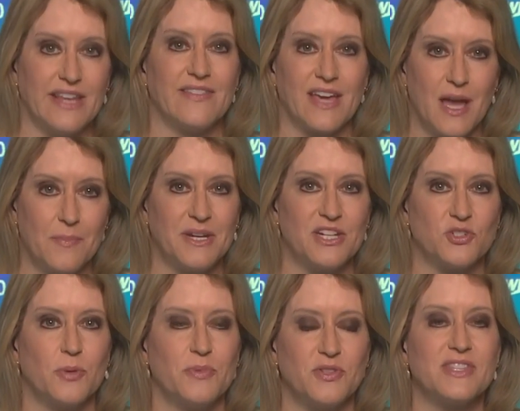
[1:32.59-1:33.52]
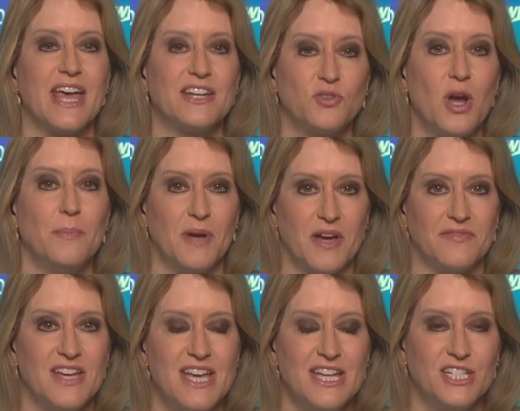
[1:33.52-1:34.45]
and the company attributes that drop off
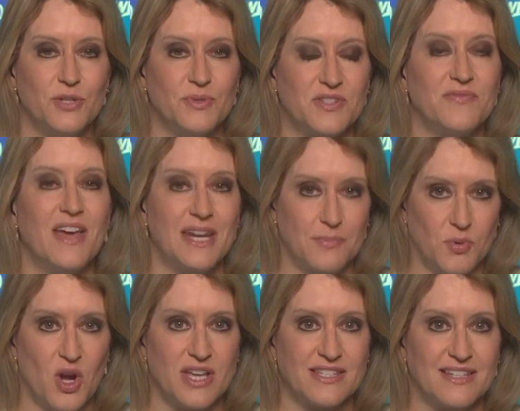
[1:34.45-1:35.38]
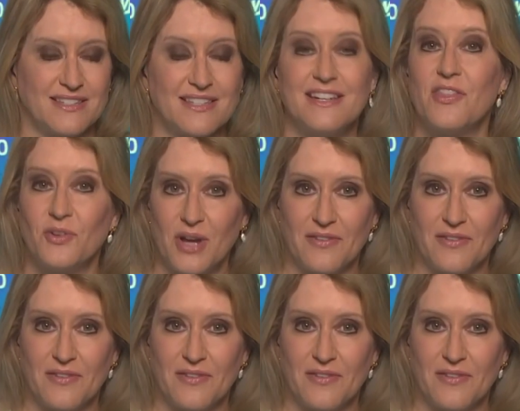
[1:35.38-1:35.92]
to its vetting process and other